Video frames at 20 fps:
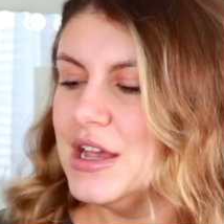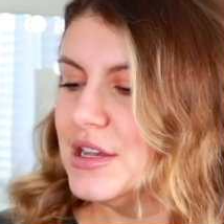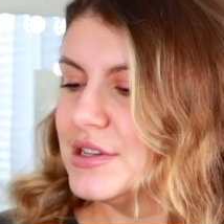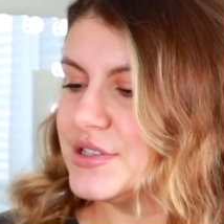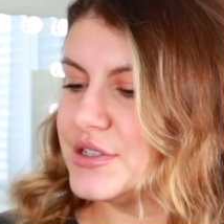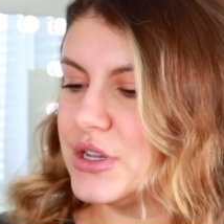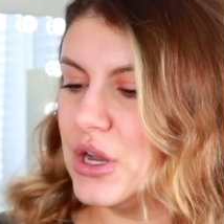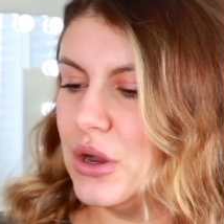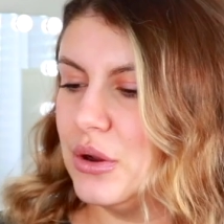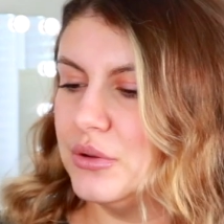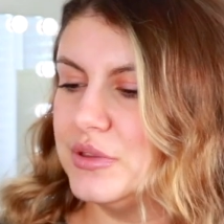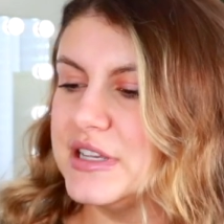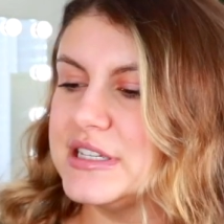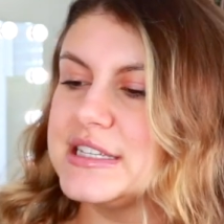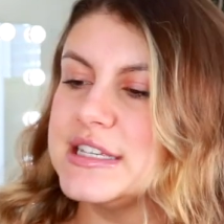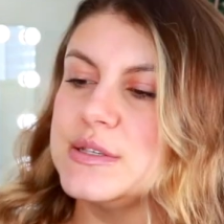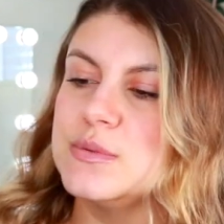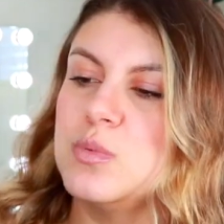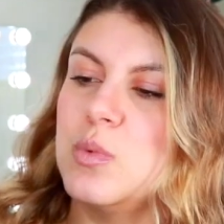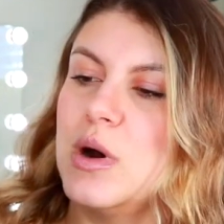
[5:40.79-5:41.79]
So this
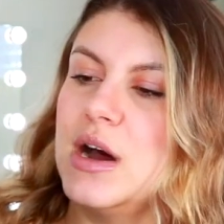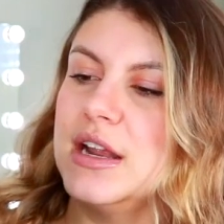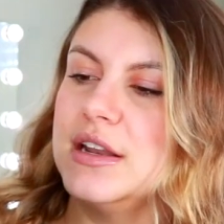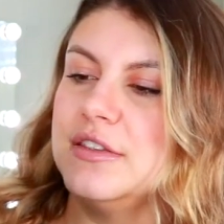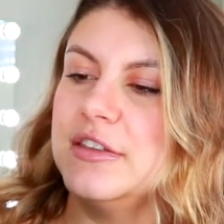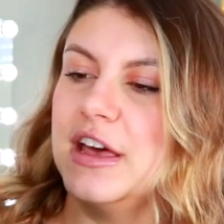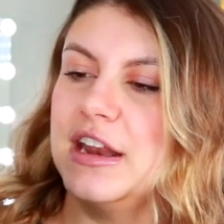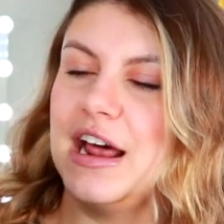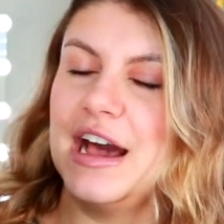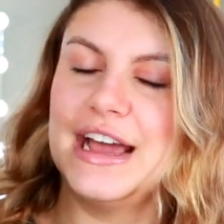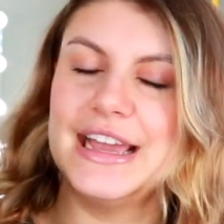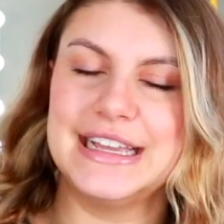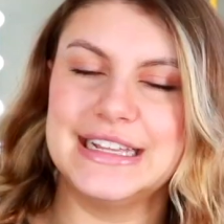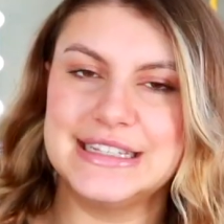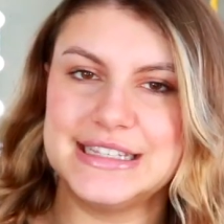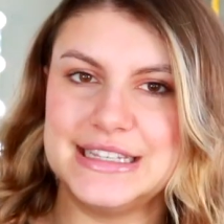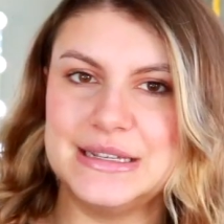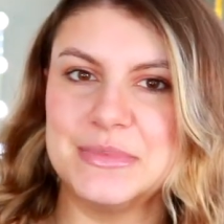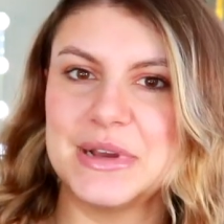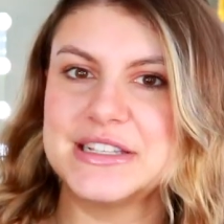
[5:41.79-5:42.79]
is one that I
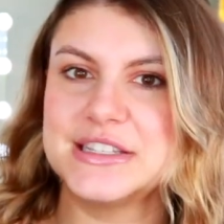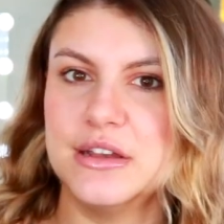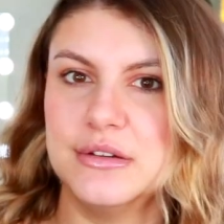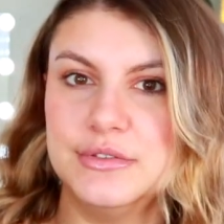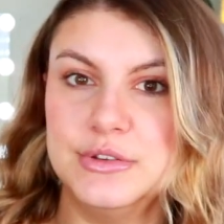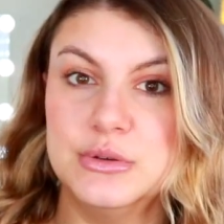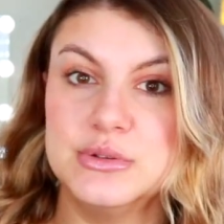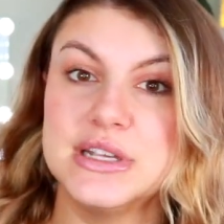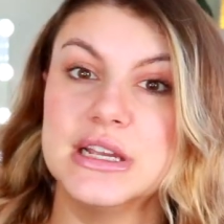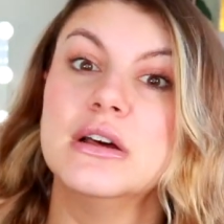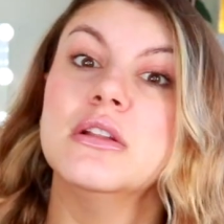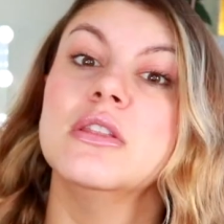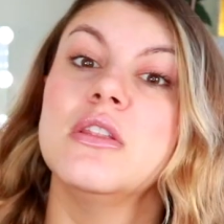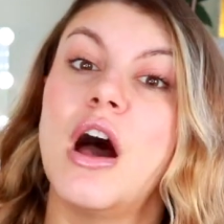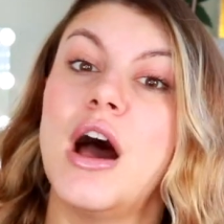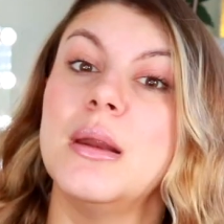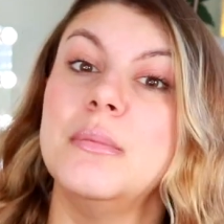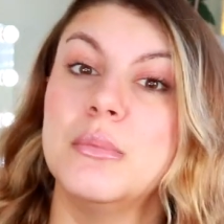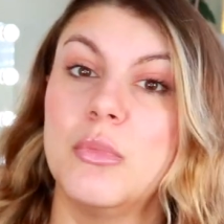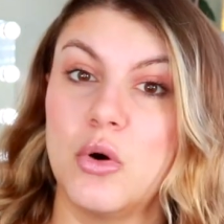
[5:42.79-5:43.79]
can see myself using a
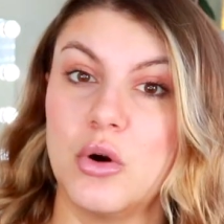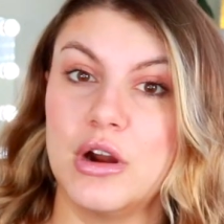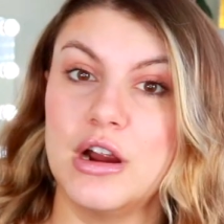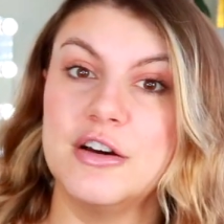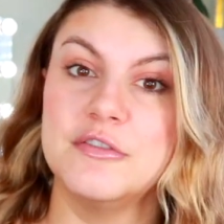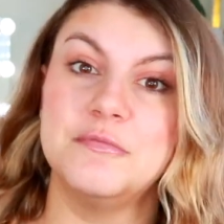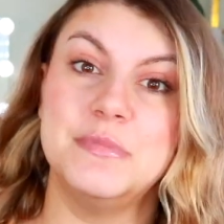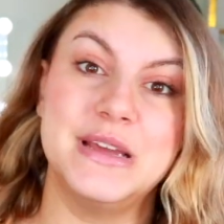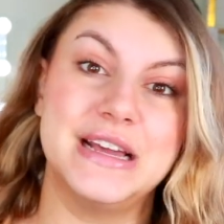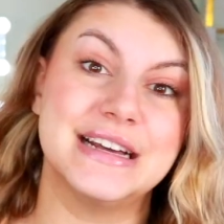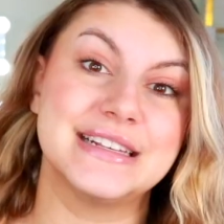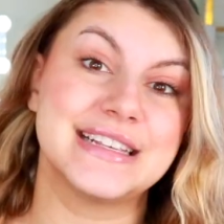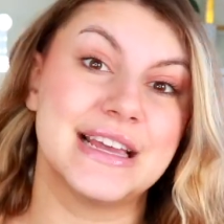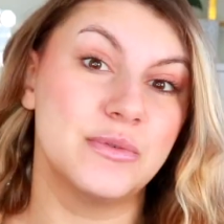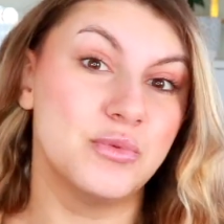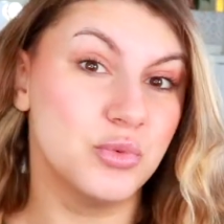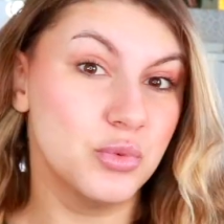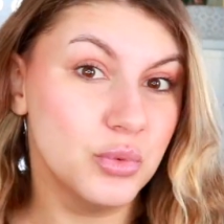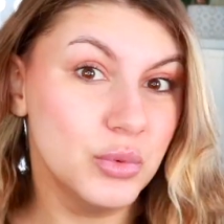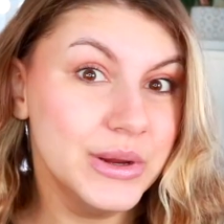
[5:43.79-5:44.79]
lot more of because
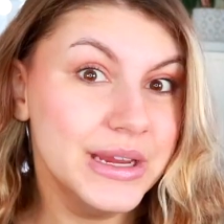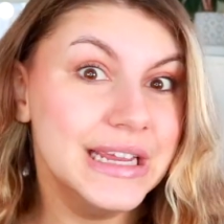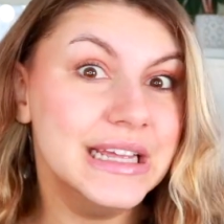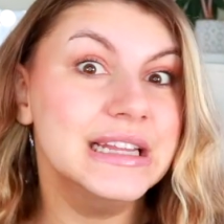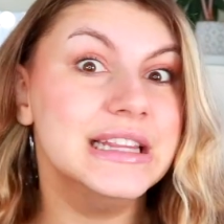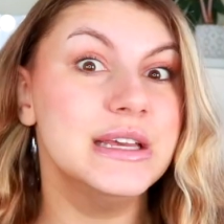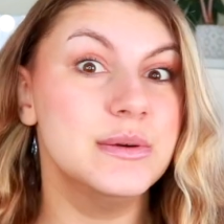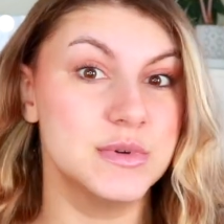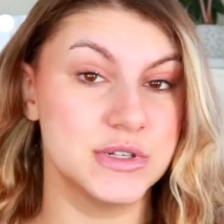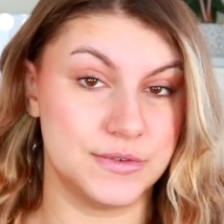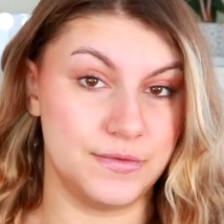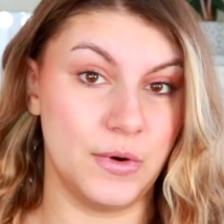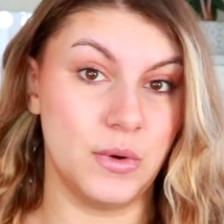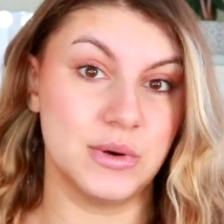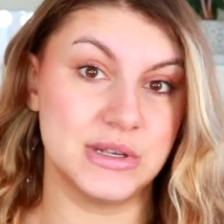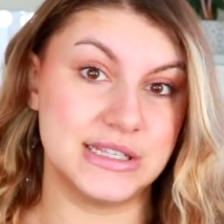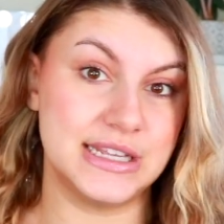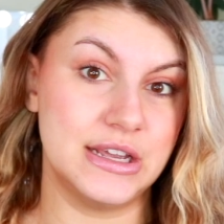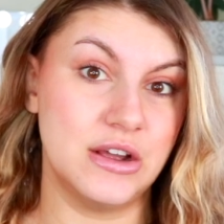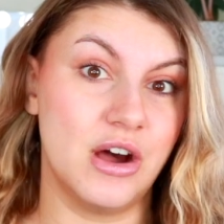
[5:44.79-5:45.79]
I really was
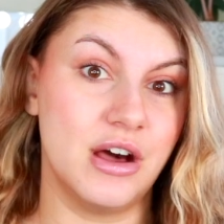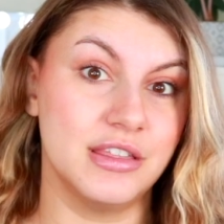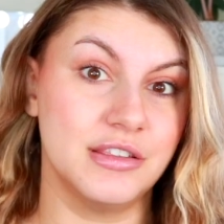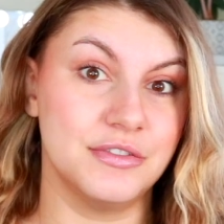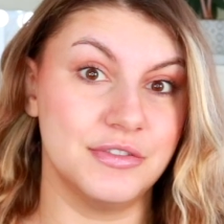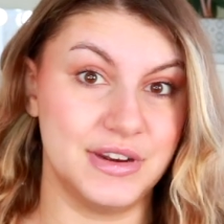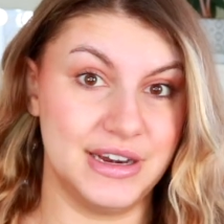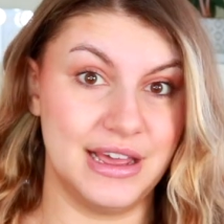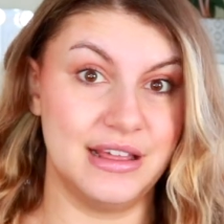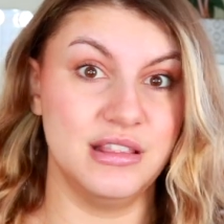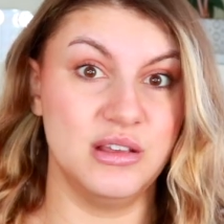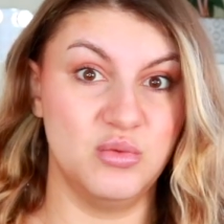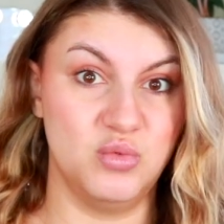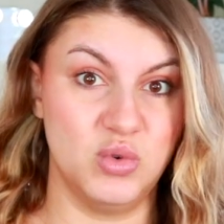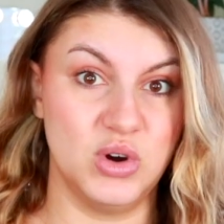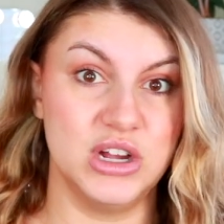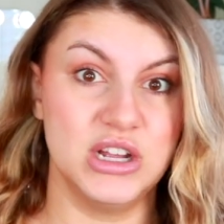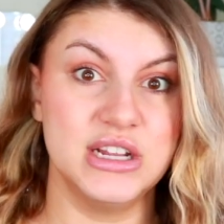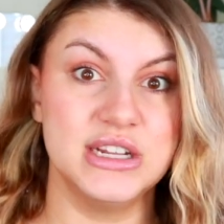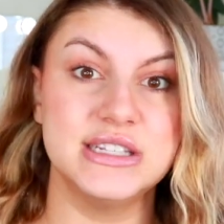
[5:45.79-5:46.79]
focusing on the Vanilla
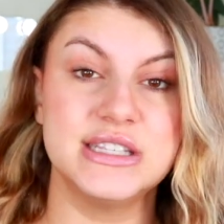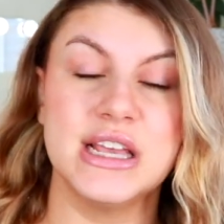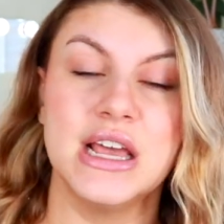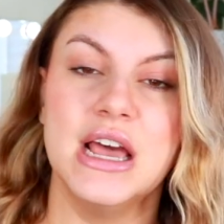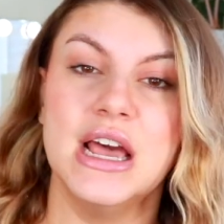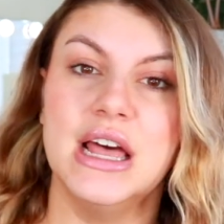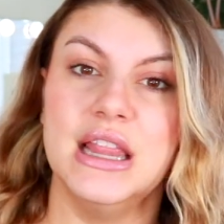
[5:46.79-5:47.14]
Woods.